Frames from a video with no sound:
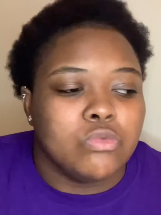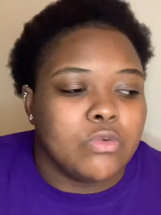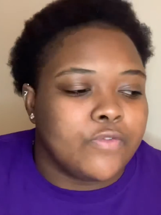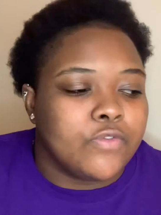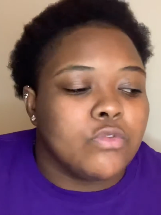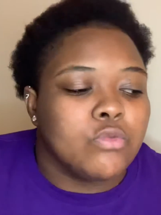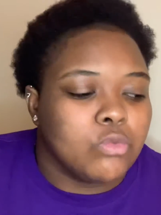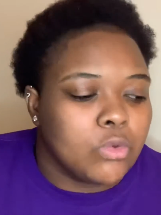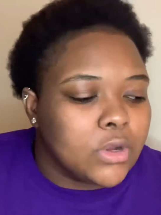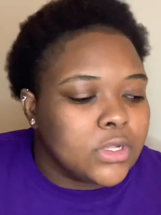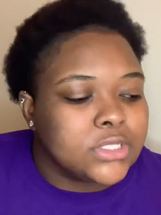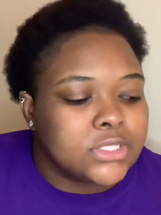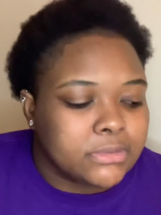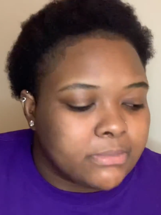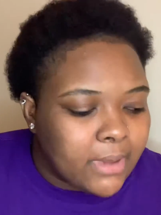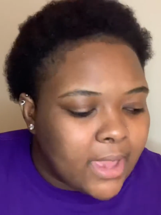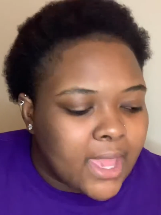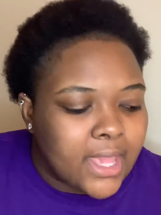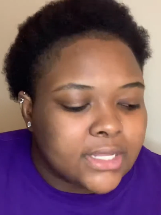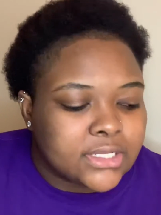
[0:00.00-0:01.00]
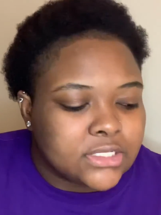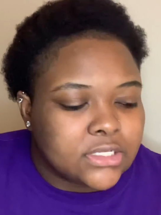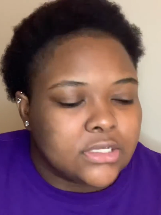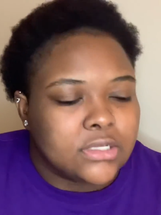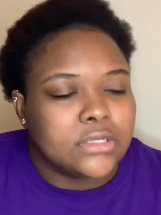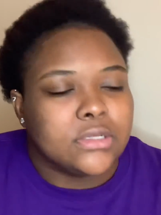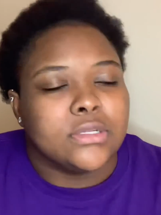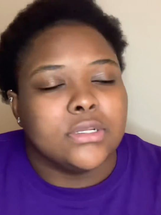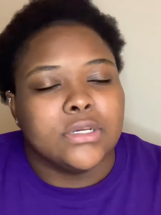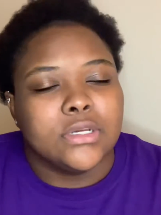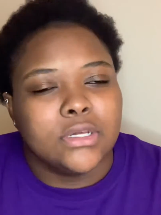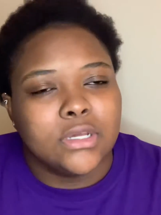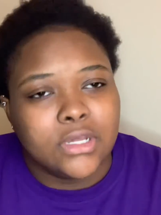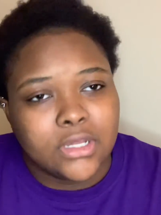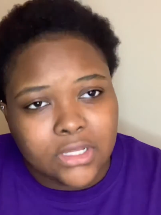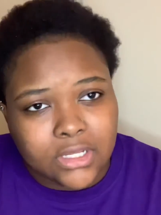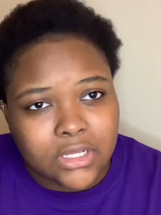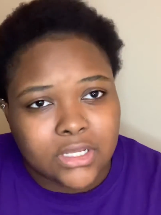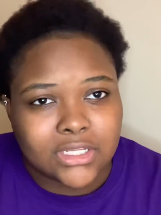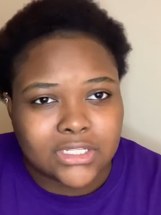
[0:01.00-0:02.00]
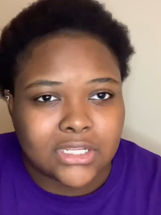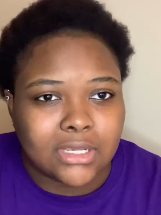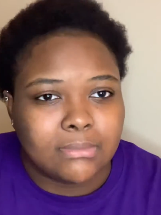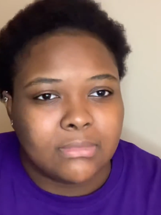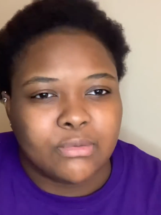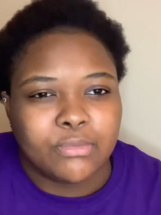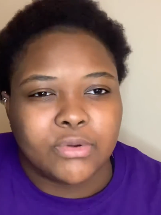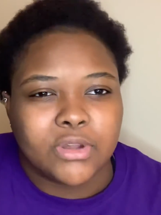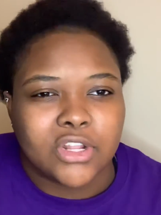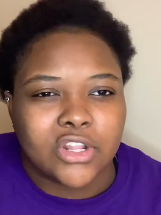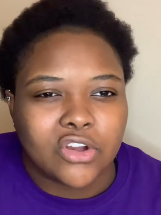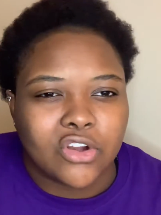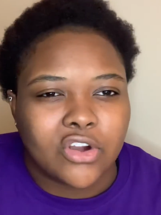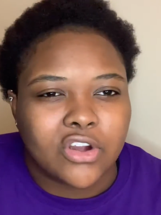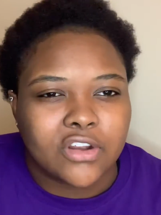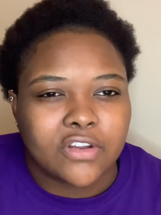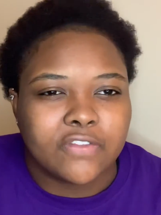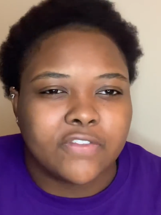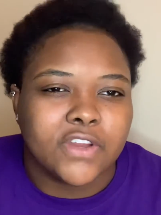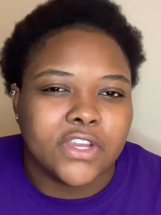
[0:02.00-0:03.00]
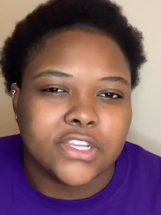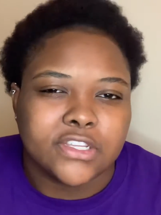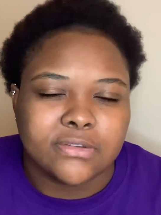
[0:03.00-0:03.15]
If you want to match, then it's gonna be pretty hard to find